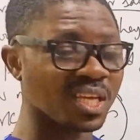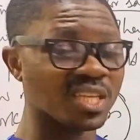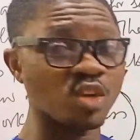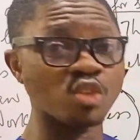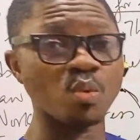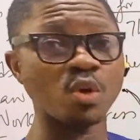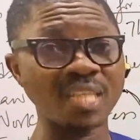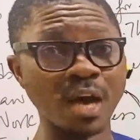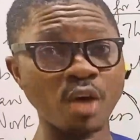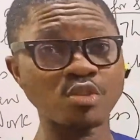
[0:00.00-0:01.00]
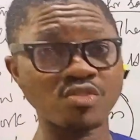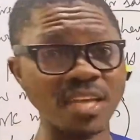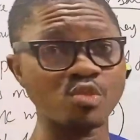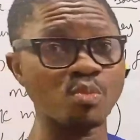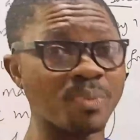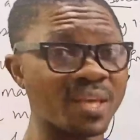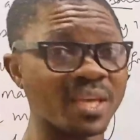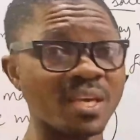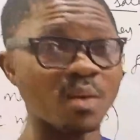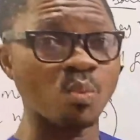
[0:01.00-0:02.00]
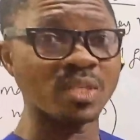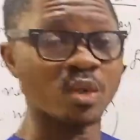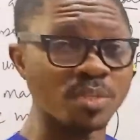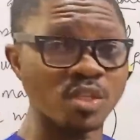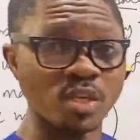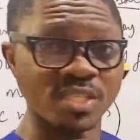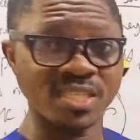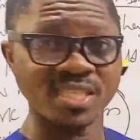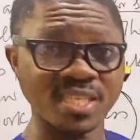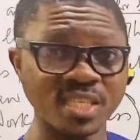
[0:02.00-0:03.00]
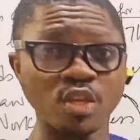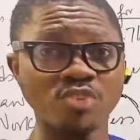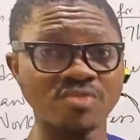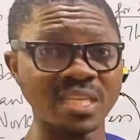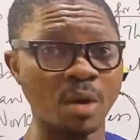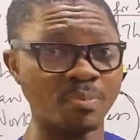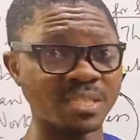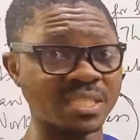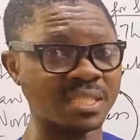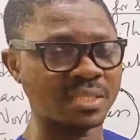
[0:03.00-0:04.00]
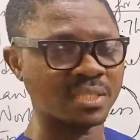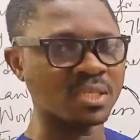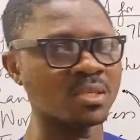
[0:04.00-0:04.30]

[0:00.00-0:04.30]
they are also trying to play with the competitors in the industry they are operating in.